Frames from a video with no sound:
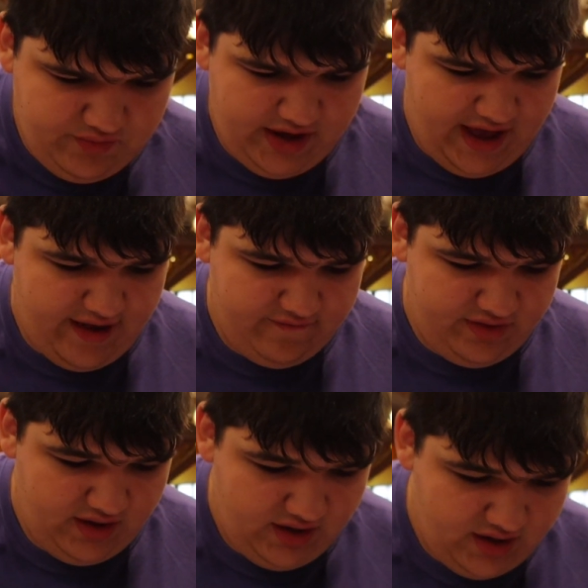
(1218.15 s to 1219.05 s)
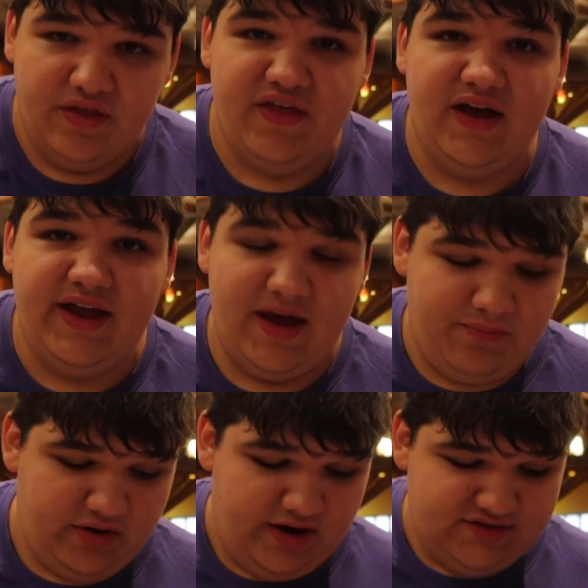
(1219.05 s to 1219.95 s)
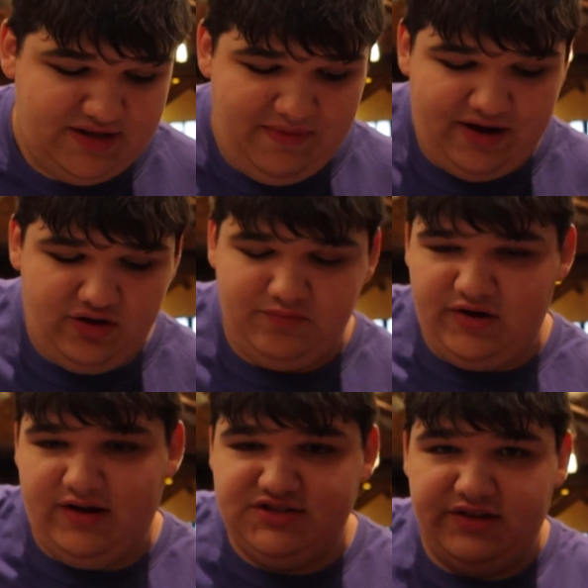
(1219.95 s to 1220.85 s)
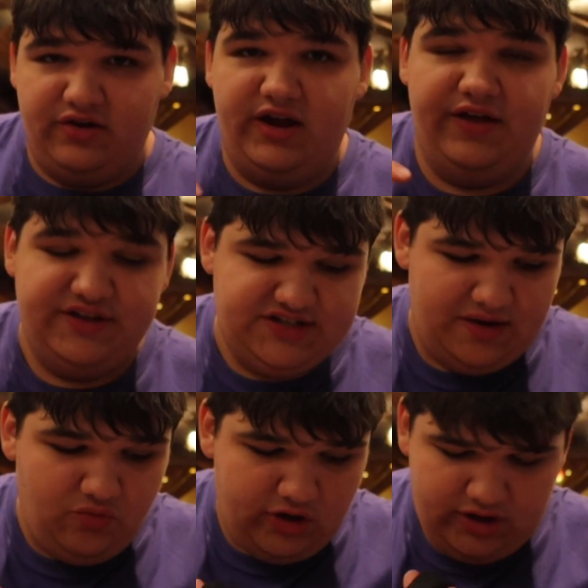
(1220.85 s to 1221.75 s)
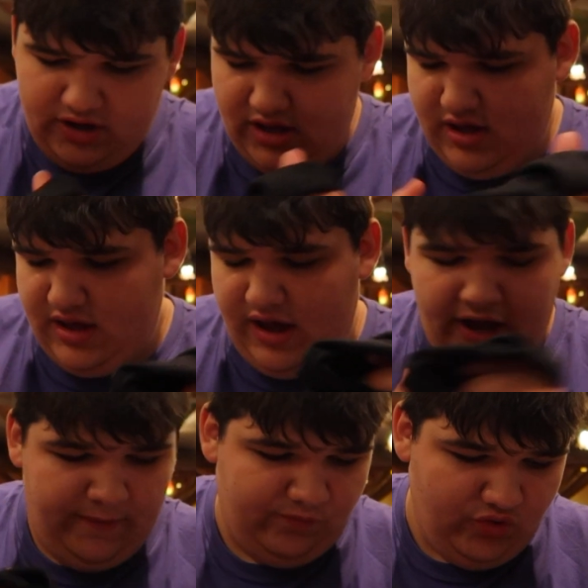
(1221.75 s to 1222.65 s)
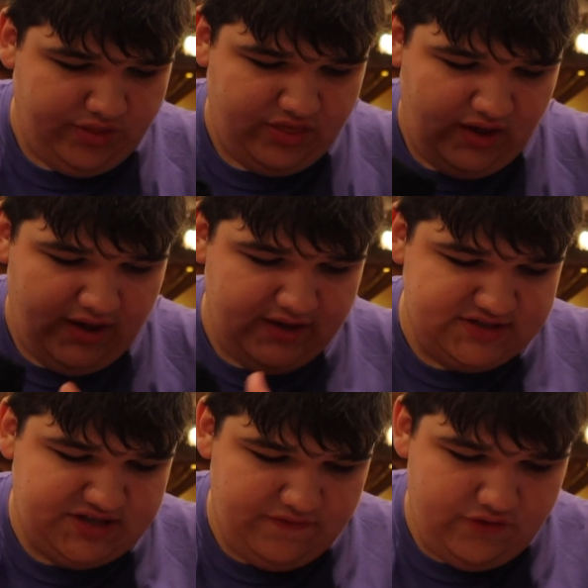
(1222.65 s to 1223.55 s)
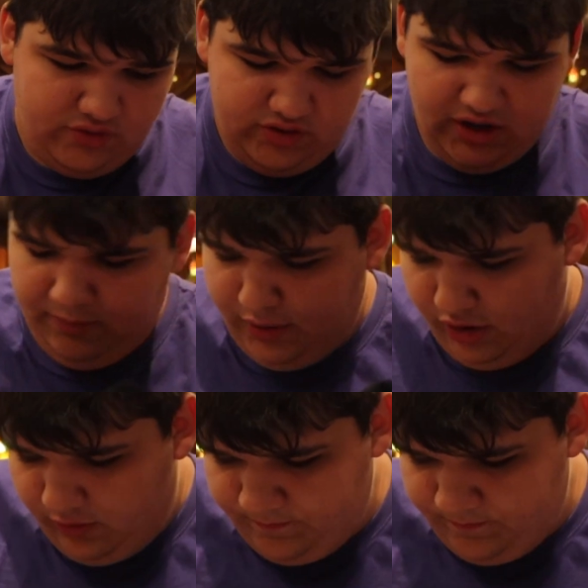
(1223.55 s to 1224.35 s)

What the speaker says: we have the thing I can't pronounce, that Matt couldn't pronounce either. He got the same one with the seafood gumbo.